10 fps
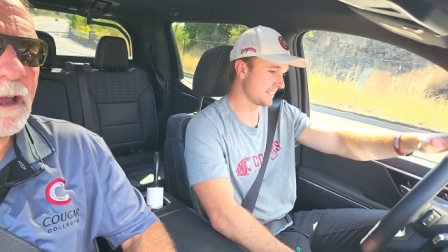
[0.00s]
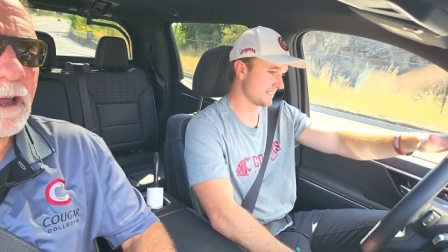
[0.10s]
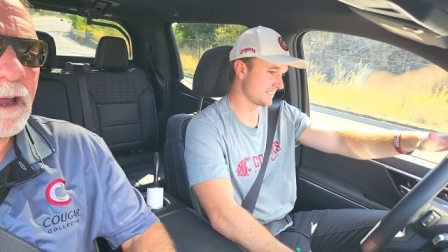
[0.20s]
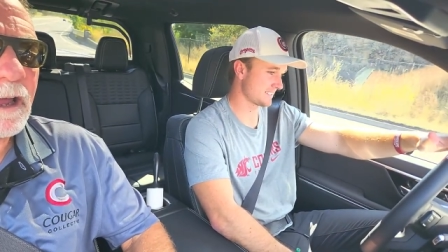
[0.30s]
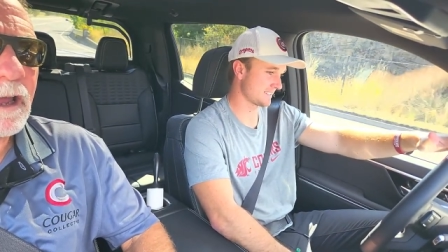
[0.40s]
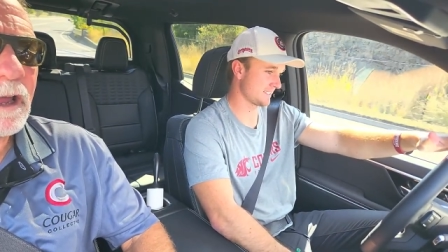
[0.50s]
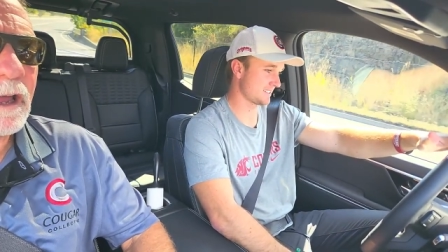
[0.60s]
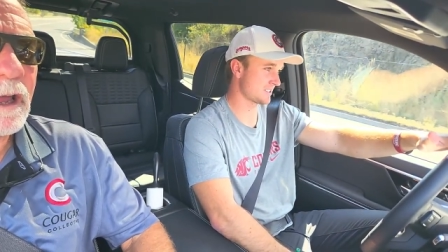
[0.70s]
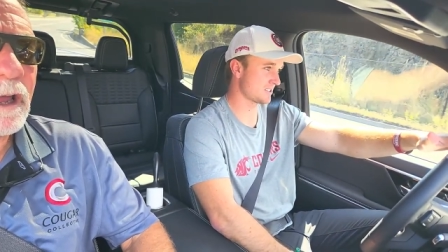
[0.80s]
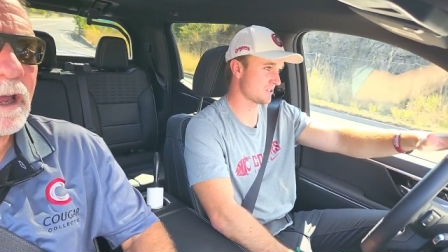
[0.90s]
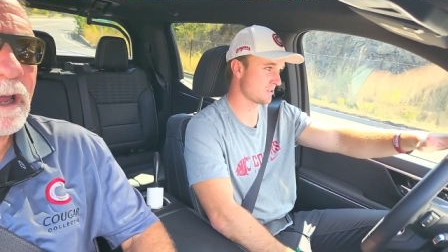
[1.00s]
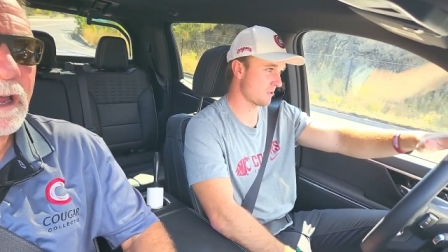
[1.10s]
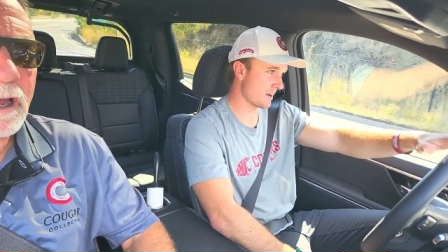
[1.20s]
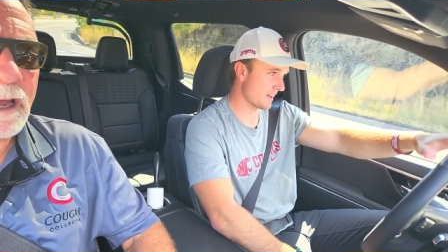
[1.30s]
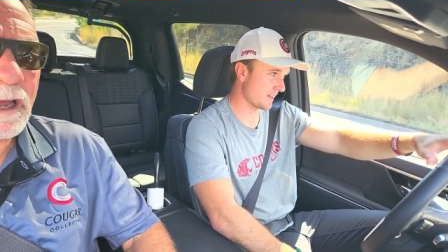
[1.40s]
And it's, it's so
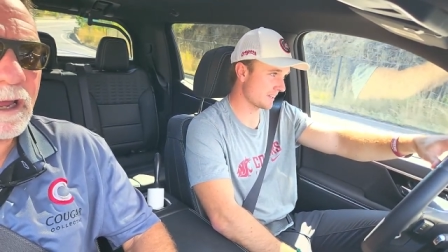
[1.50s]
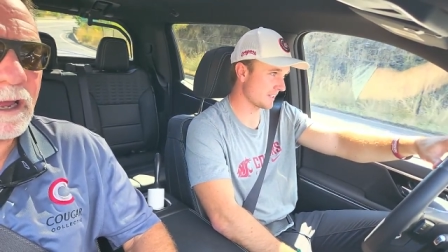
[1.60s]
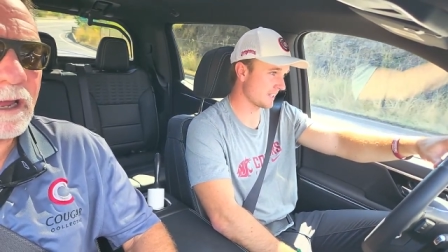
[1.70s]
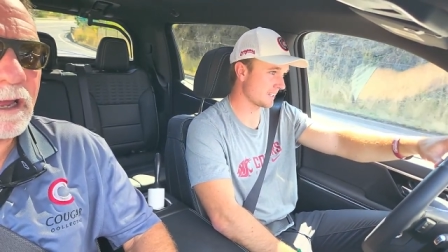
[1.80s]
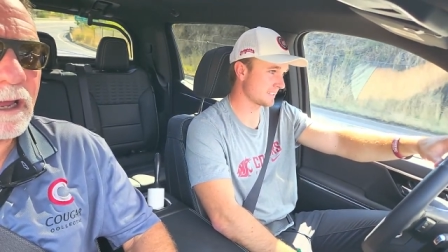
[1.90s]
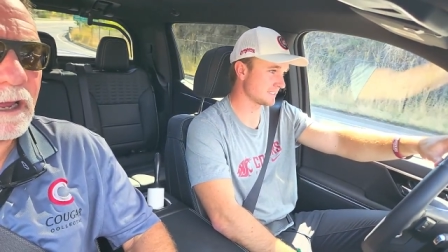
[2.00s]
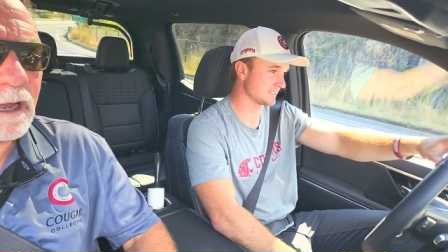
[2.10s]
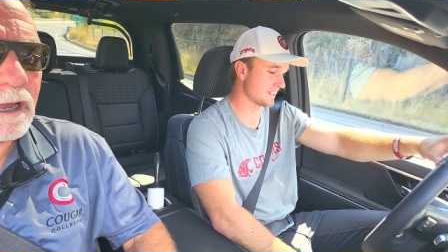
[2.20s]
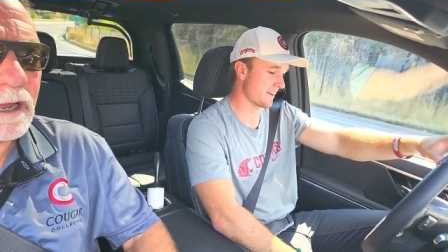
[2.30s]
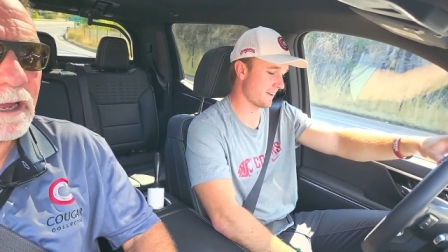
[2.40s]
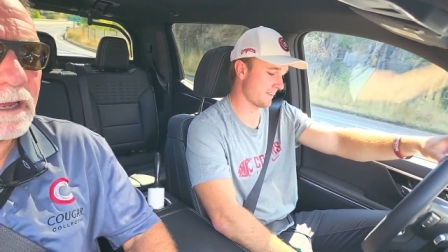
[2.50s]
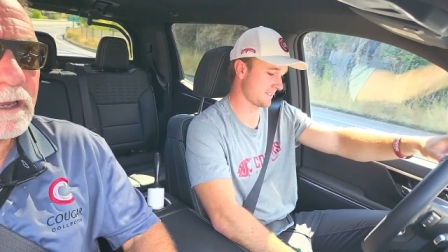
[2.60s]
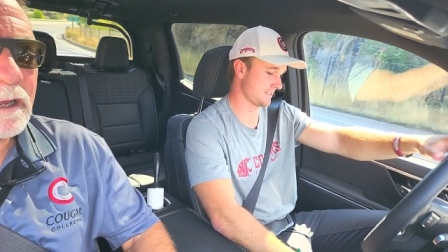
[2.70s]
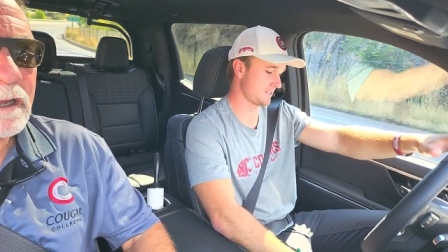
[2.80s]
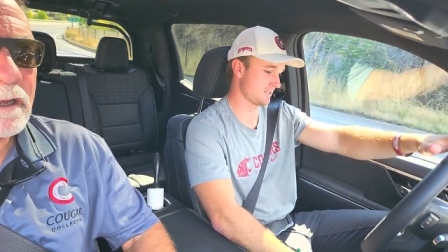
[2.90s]
quiet and
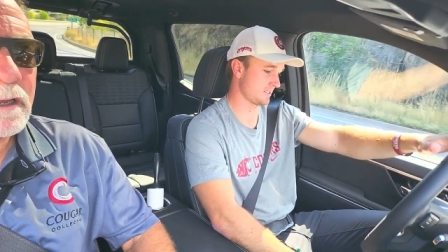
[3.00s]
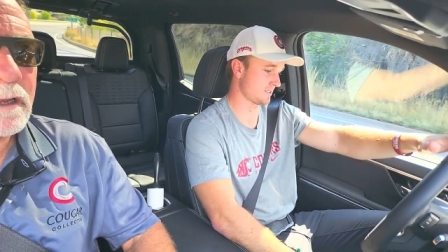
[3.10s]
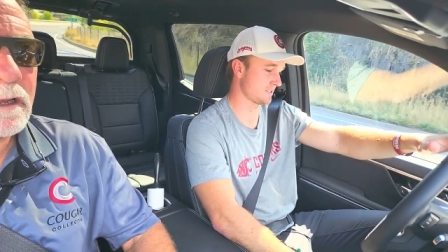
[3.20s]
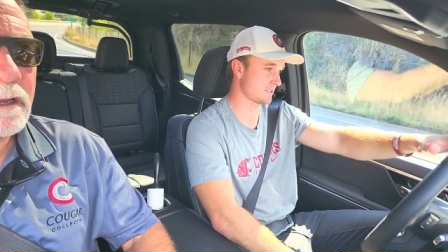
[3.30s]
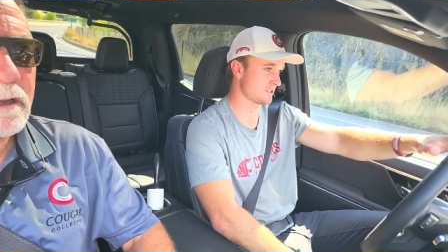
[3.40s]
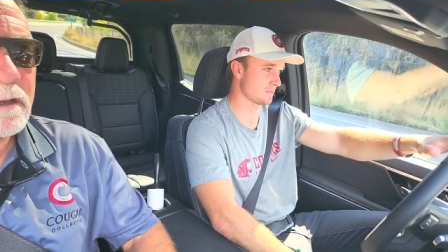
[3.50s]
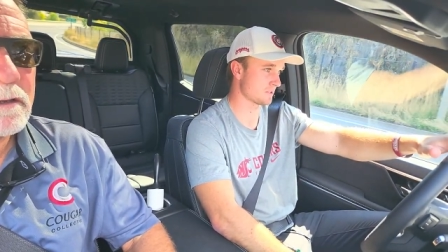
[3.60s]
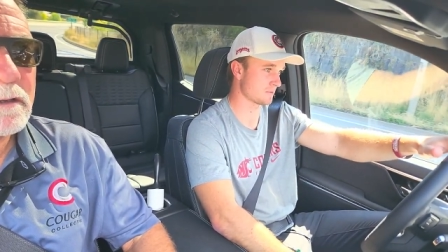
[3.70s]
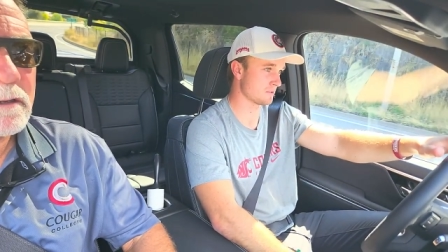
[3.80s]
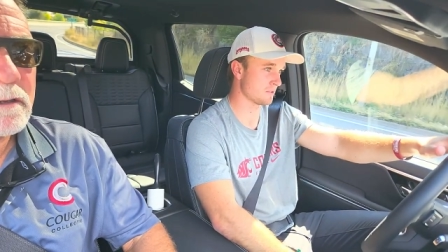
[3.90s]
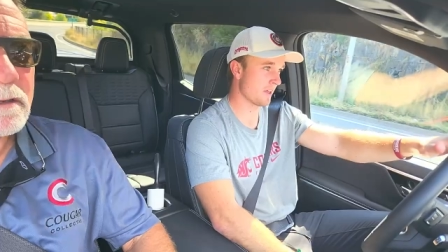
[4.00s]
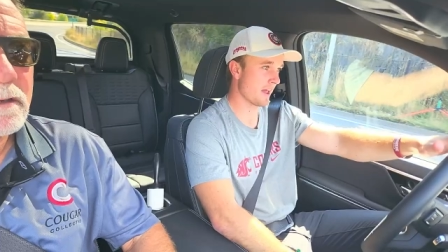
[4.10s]
it's it's just super smooth.